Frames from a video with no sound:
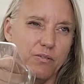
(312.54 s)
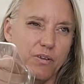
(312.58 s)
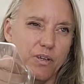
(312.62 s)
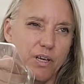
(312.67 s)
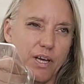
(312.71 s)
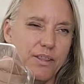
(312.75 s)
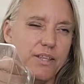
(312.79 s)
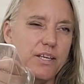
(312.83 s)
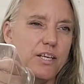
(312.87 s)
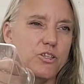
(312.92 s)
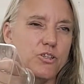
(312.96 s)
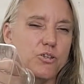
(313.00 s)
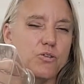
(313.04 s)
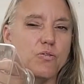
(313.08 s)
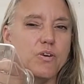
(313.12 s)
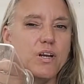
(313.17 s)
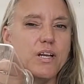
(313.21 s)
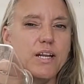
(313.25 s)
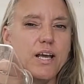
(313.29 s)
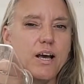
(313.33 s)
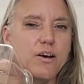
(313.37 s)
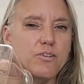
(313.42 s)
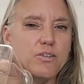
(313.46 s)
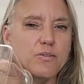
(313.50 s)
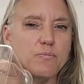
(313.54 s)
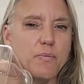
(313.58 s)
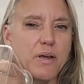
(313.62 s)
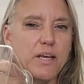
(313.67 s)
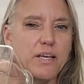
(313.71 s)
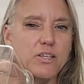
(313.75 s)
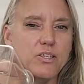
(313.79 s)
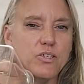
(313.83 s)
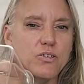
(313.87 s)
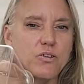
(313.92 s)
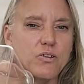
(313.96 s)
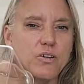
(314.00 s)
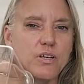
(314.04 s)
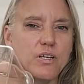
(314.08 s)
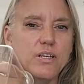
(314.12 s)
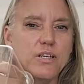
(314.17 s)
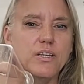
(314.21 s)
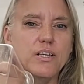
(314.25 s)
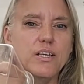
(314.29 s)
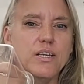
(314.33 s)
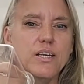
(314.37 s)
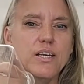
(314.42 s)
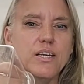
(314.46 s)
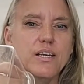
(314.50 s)
think it's Greenhouse Megastore.
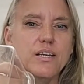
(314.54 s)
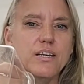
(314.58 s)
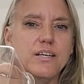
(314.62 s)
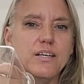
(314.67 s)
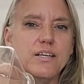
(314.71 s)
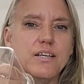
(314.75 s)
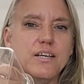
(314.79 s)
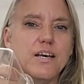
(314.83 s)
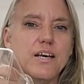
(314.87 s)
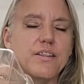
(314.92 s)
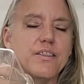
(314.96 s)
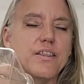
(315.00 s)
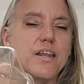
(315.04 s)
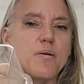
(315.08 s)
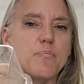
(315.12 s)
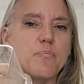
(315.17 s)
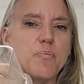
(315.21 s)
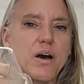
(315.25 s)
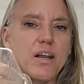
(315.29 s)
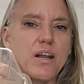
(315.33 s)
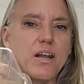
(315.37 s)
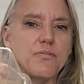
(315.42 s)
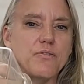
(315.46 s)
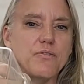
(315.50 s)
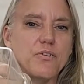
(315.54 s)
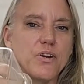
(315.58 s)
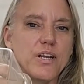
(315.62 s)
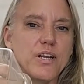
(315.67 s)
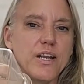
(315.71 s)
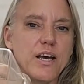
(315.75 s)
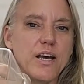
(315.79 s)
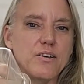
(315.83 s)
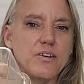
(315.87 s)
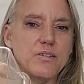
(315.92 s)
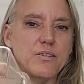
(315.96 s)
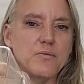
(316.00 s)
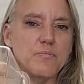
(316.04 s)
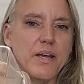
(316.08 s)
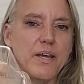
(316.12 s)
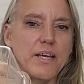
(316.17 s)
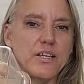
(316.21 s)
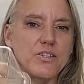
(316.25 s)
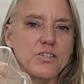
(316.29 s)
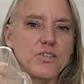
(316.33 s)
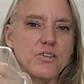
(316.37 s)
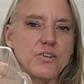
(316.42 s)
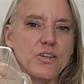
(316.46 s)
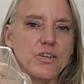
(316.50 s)
That I bought off Greenhouse
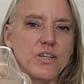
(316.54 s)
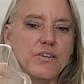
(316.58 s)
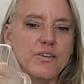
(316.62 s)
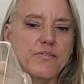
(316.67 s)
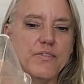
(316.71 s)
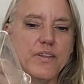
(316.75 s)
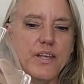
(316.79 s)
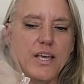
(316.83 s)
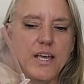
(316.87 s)
Megastore.